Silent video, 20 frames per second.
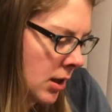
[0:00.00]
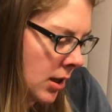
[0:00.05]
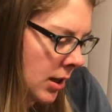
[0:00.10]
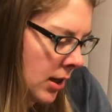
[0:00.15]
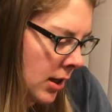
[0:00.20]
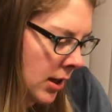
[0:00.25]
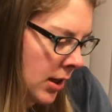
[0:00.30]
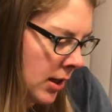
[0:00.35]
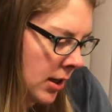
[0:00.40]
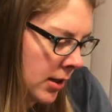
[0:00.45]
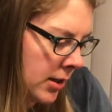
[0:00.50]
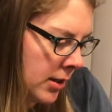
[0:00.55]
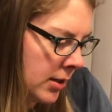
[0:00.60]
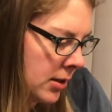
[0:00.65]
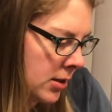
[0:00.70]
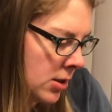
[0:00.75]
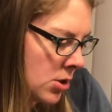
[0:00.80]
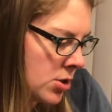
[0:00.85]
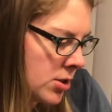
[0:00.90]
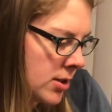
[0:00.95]
And
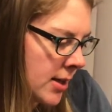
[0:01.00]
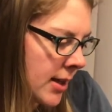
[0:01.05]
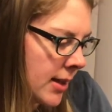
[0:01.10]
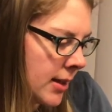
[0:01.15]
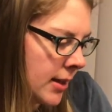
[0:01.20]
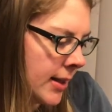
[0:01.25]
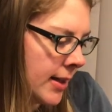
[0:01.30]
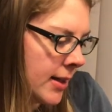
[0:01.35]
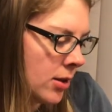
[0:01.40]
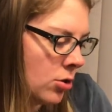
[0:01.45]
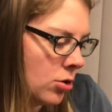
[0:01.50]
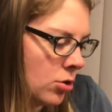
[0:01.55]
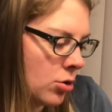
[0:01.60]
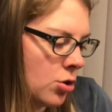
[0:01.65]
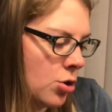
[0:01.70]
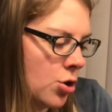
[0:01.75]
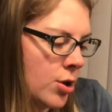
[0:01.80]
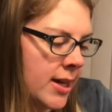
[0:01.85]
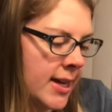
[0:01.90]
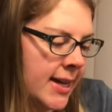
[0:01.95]
looks like little
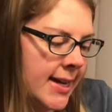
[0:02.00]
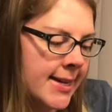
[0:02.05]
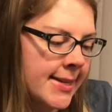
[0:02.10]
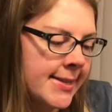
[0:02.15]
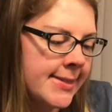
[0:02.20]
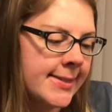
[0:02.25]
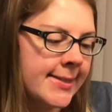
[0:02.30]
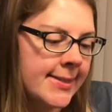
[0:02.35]
cookies.